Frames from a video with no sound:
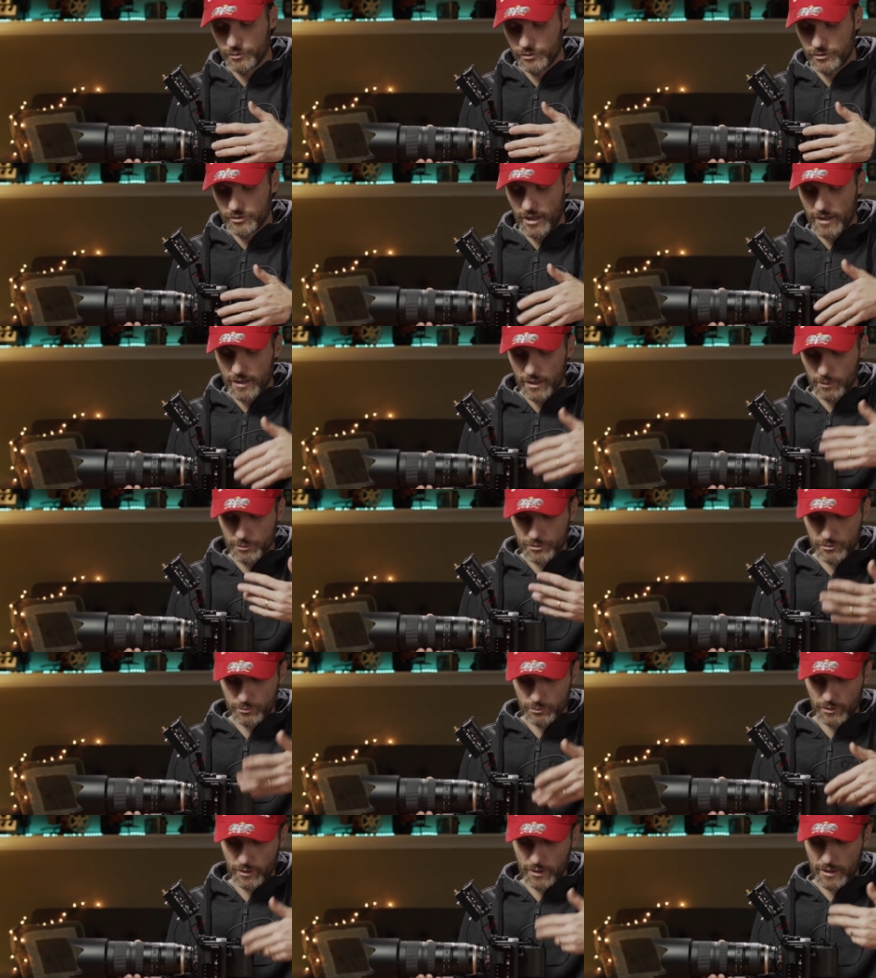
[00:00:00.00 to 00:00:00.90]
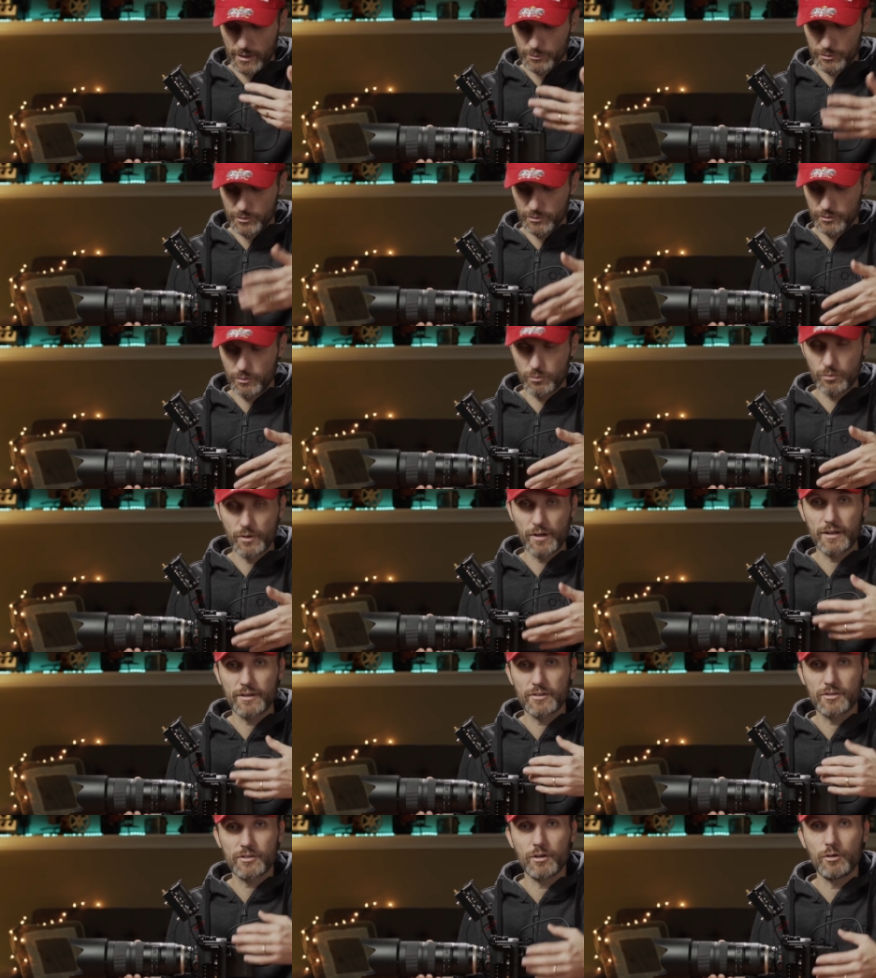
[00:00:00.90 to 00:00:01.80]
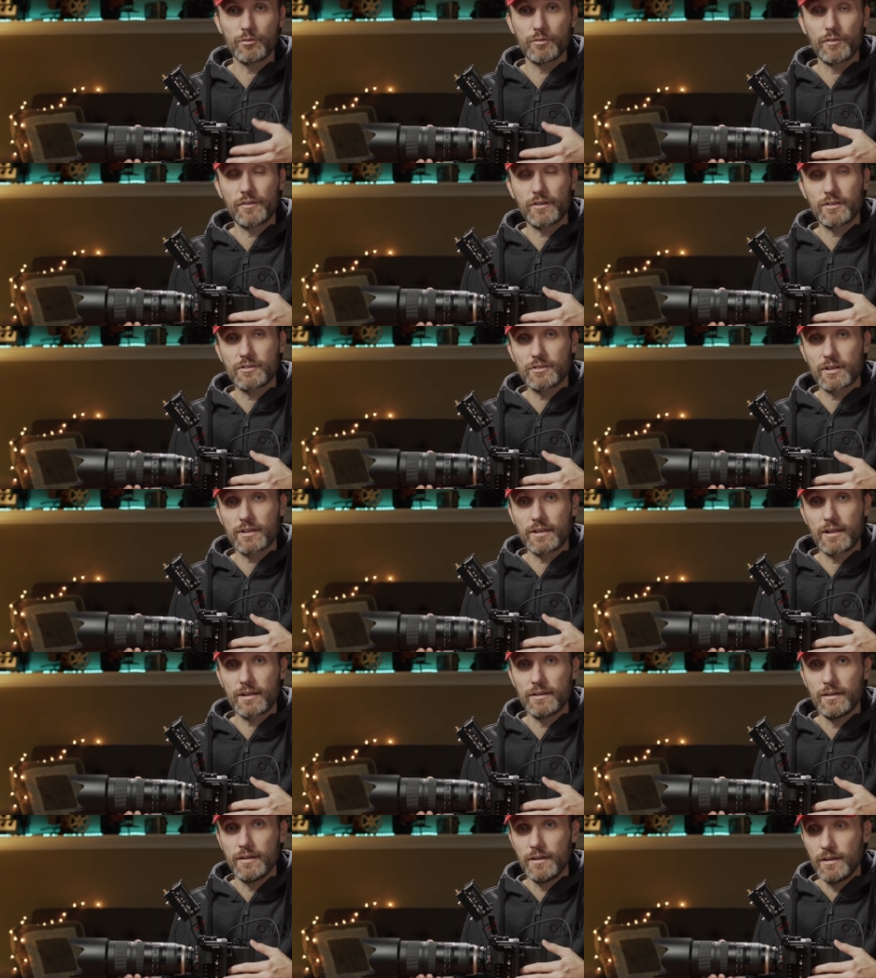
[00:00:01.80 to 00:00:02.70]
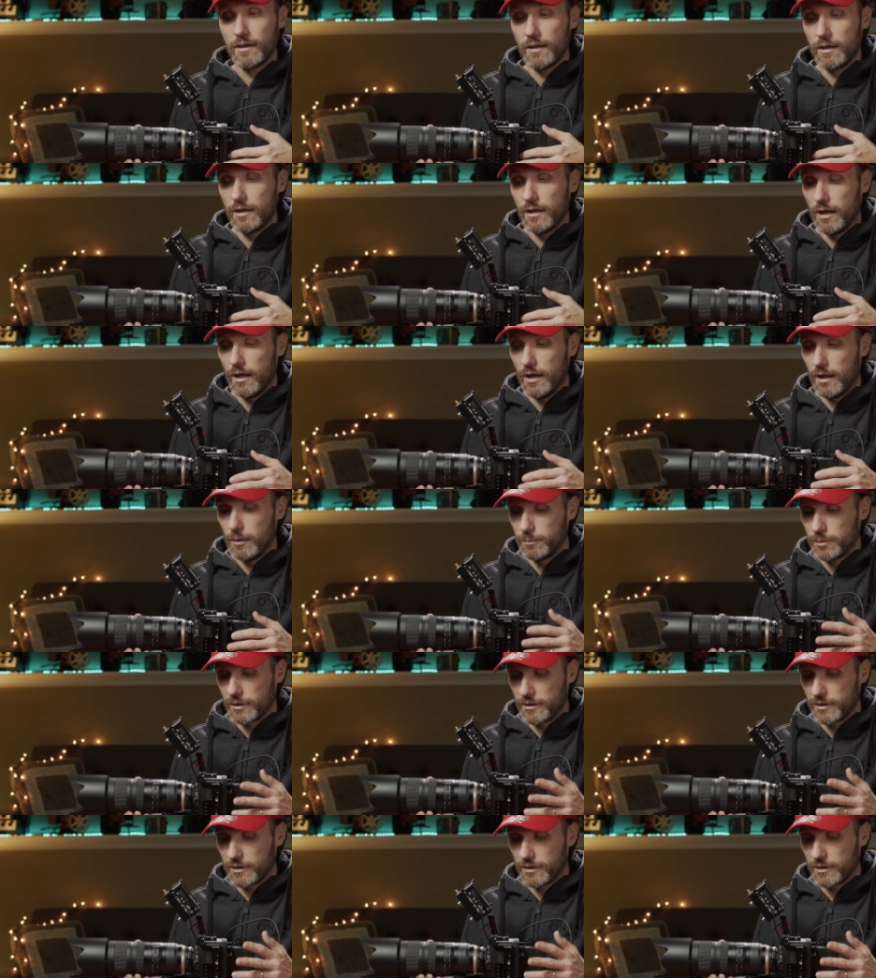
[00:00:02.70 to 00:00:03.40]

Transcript: setups when it comes to the rig itself and things like that.